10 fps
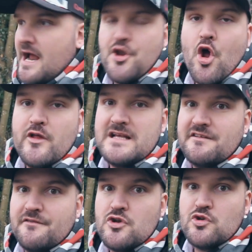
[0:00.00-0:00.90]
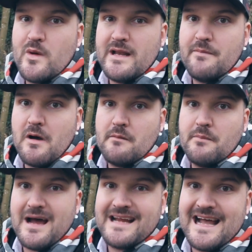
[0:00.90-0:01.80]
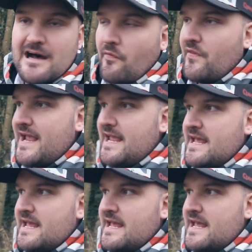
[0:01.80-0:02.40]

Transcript: know there's a few 20-pound pike out there.